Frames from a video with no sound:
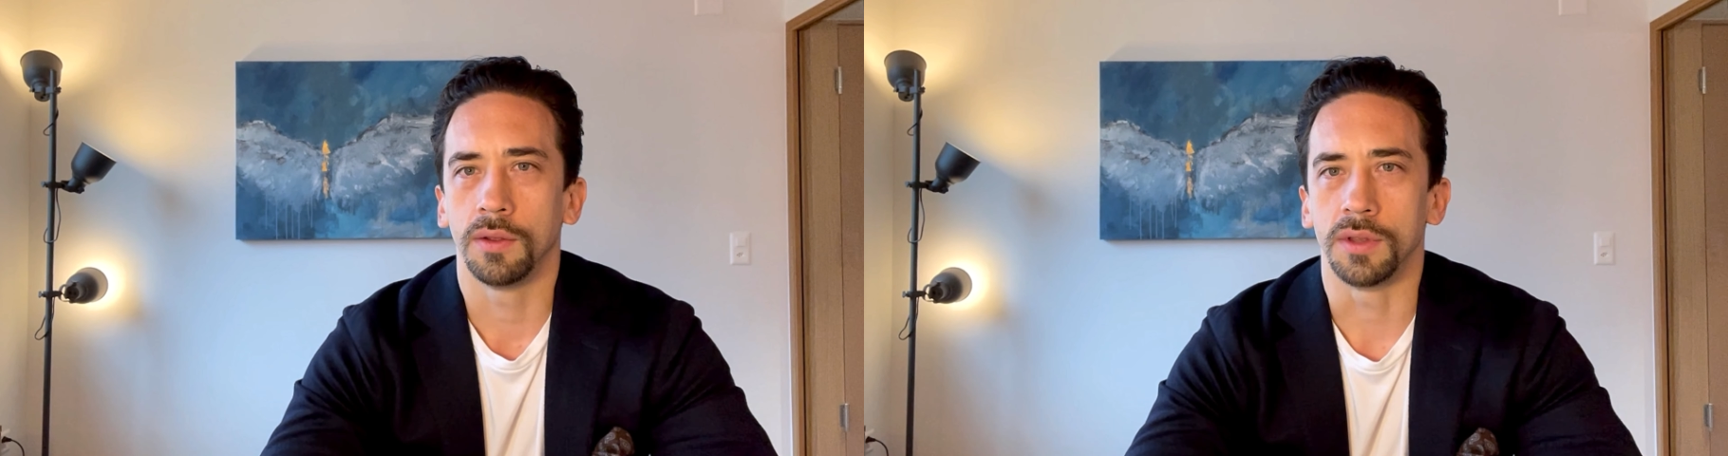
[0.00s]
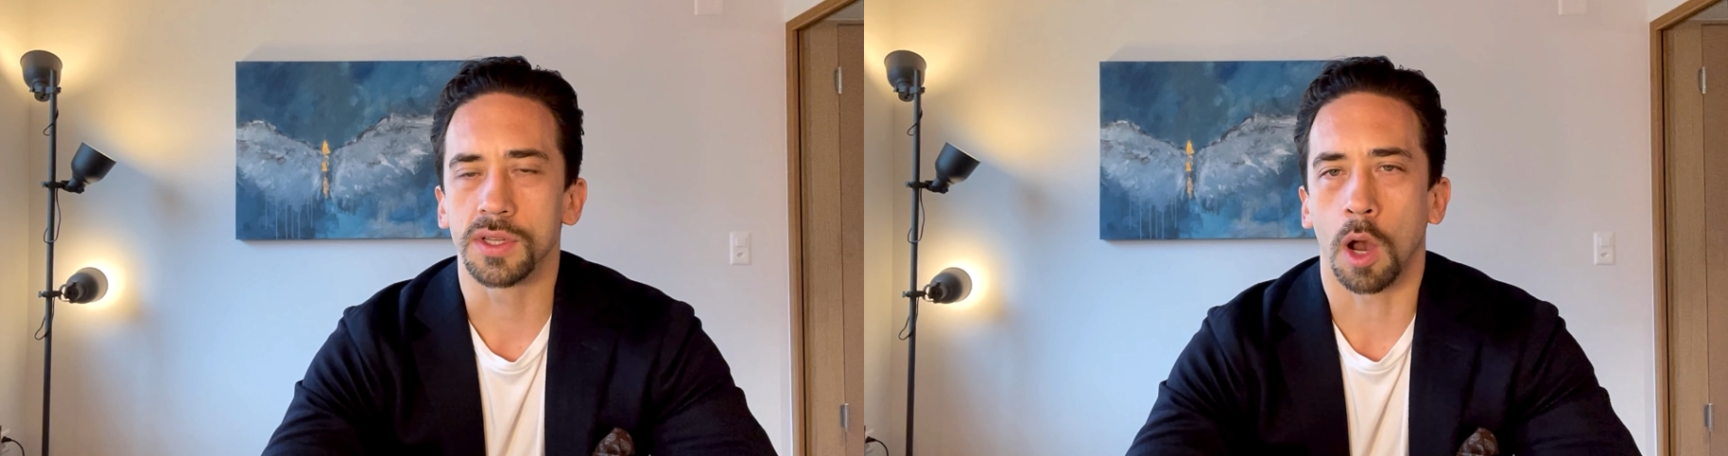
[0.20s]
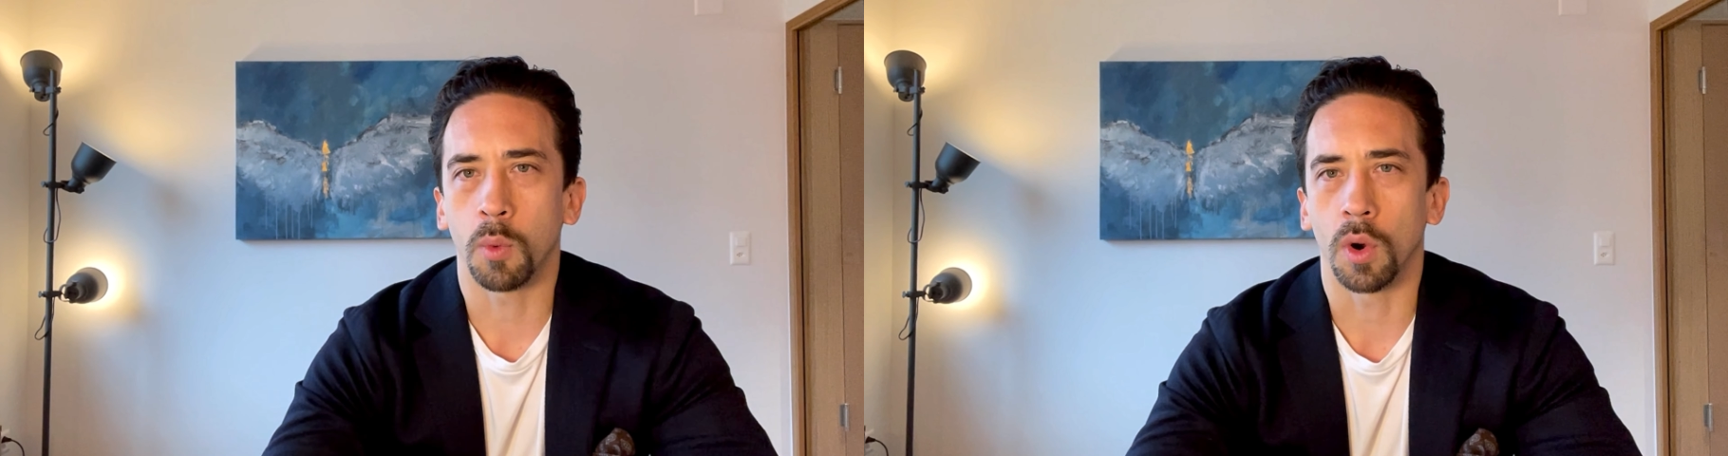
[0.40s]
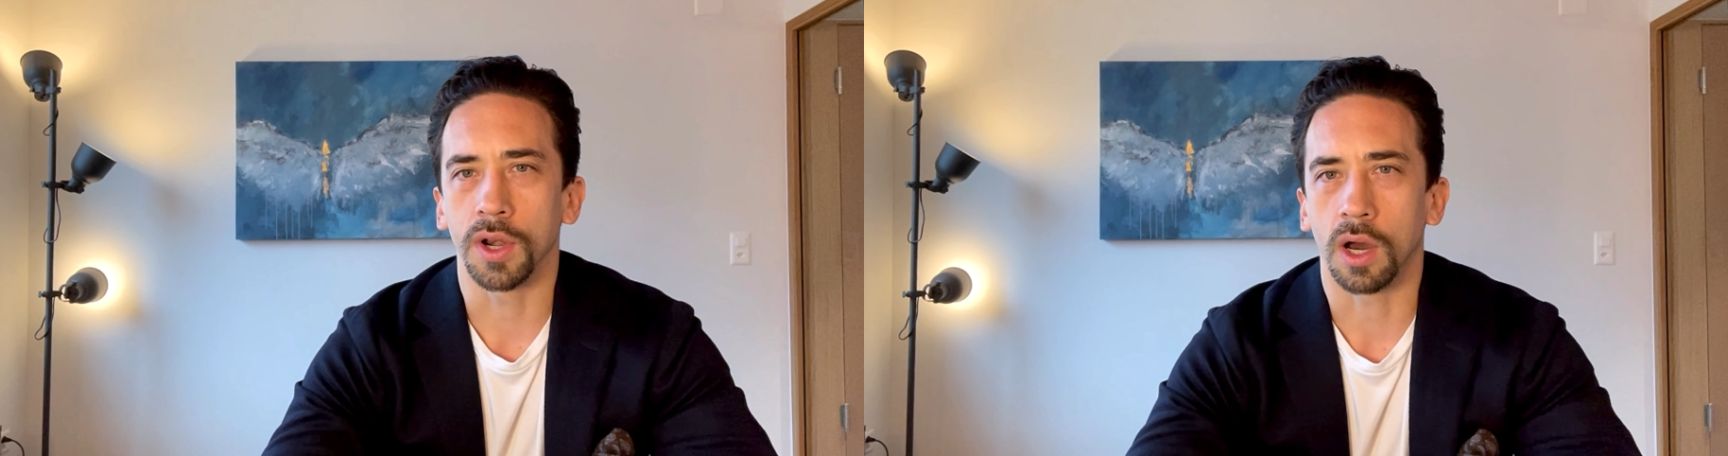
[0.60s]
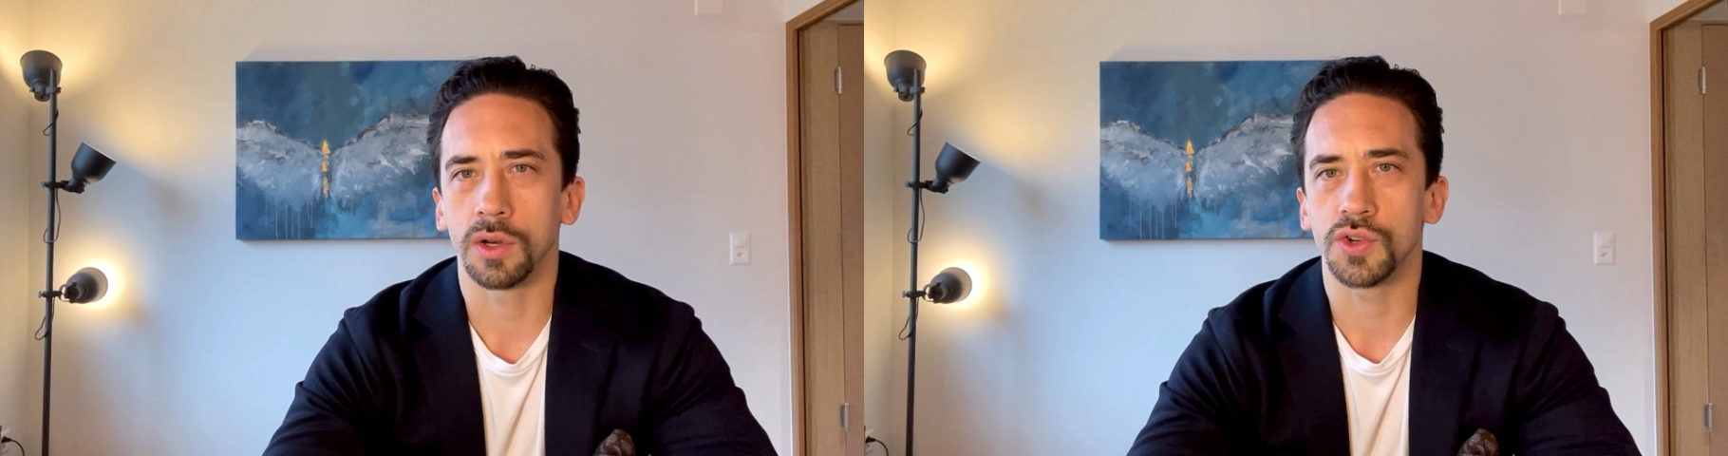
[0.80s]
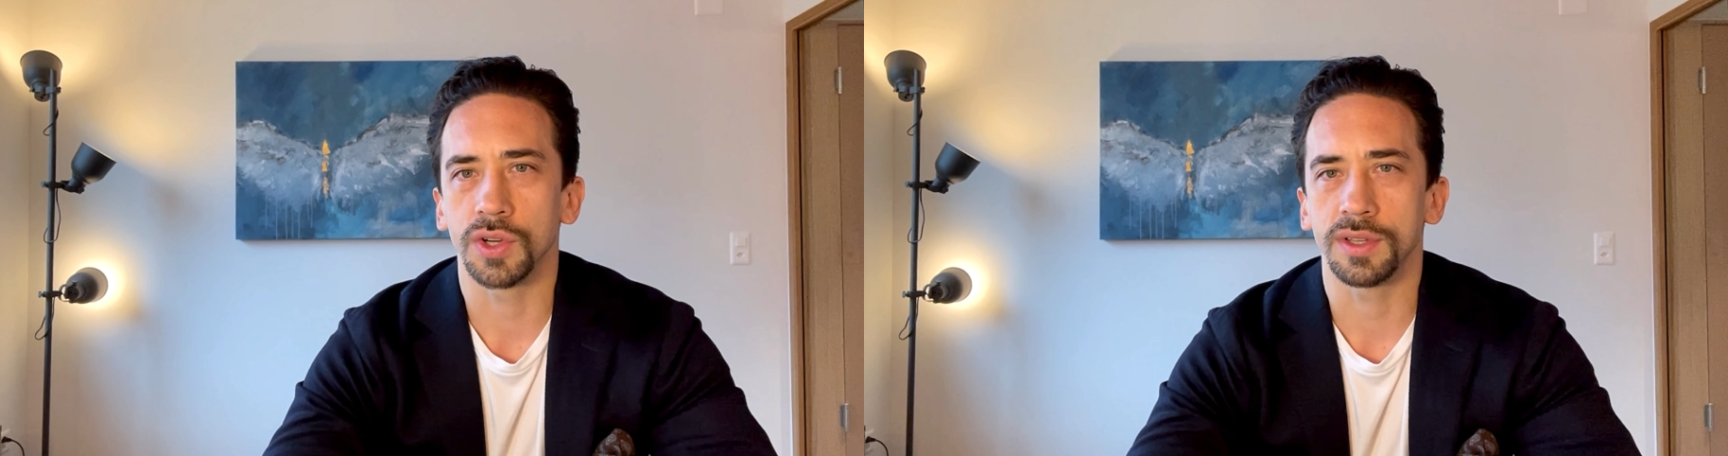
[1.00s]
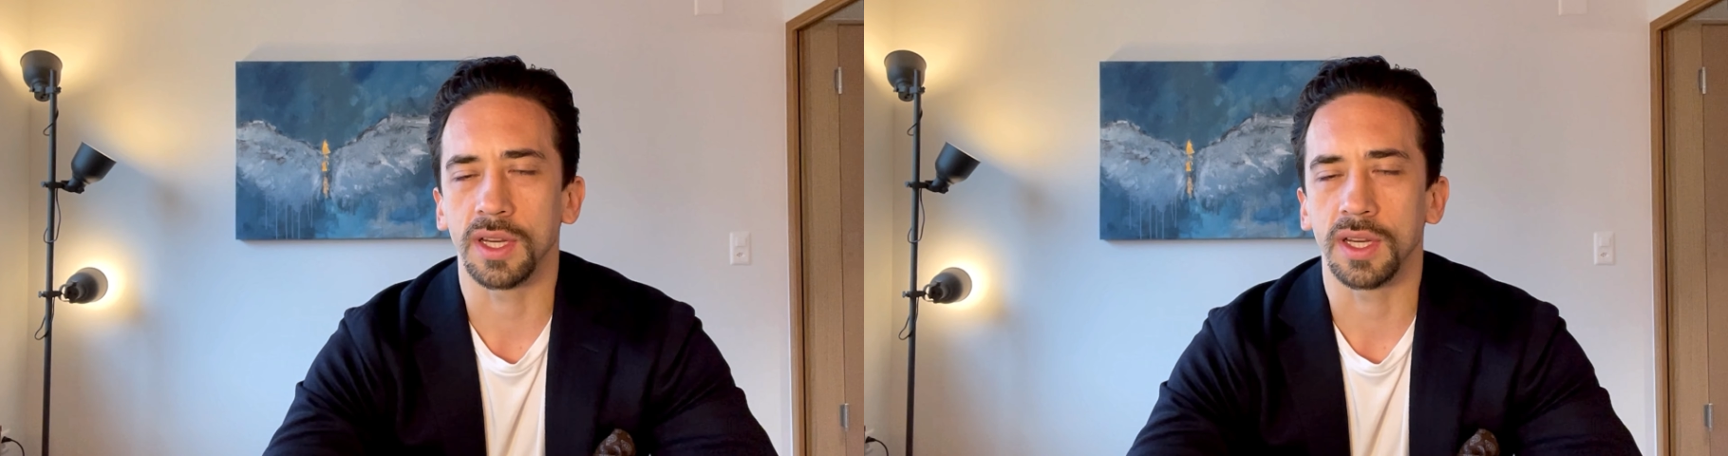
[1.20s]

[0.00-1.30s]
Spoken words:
the top 100